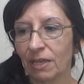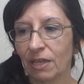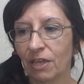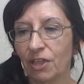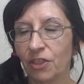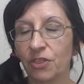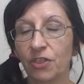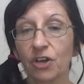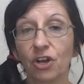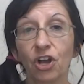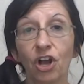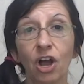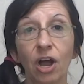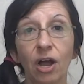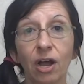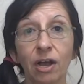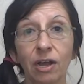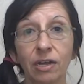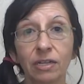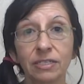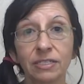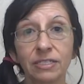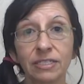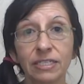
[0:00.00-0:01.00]
The
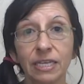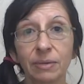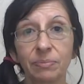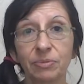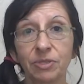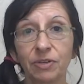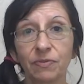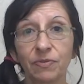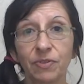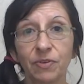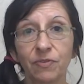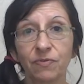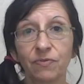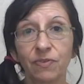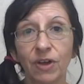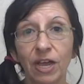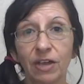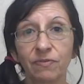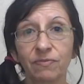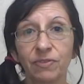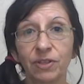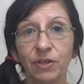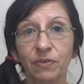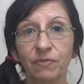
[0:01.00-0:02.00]
concept of the
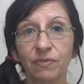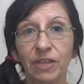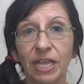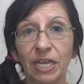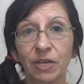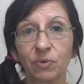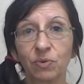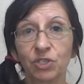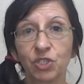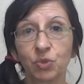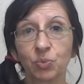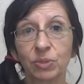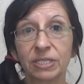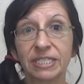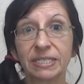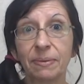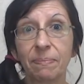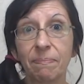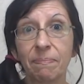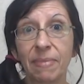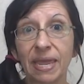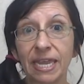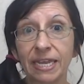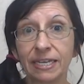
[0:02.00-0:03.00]
5 love language was
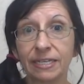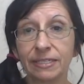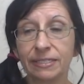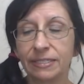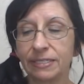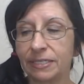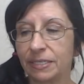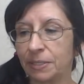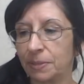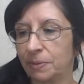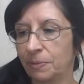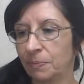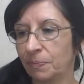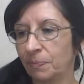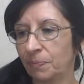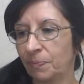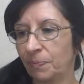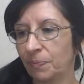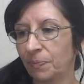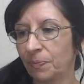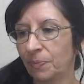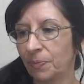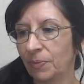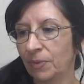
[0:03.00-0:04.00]
amazing.
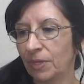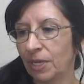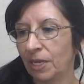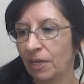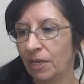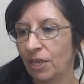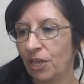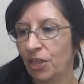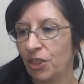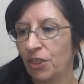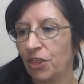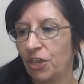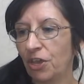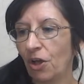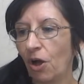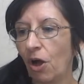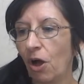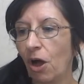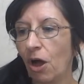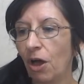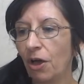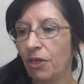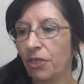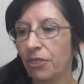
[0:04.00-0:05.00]
The
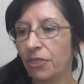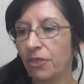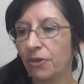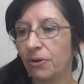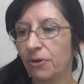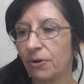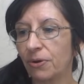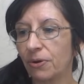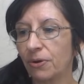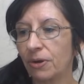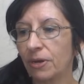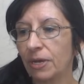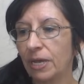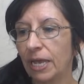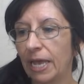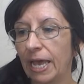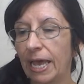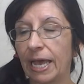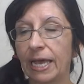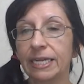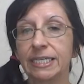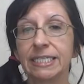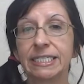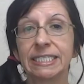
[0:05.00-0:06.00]
author
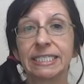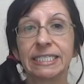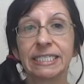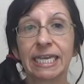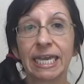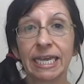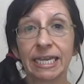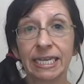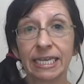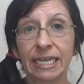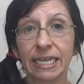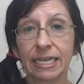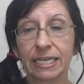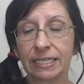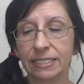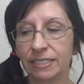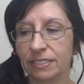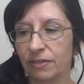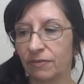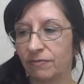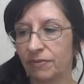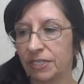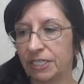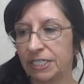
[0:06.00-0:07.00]
had decades
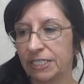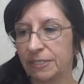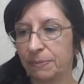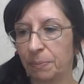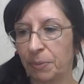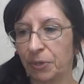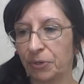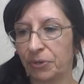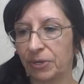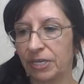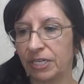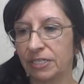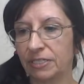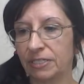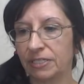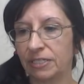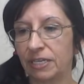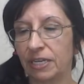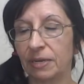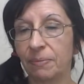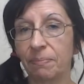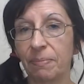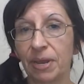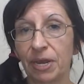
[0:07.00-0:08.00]
of experience
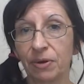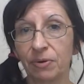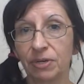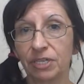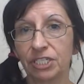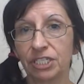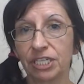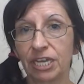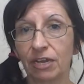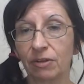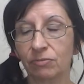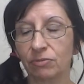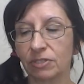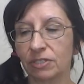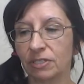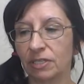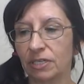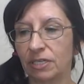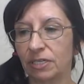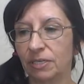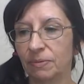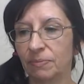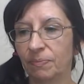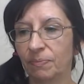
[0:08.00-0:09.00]
in marriage
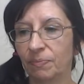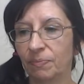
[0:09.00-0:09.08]
counseling.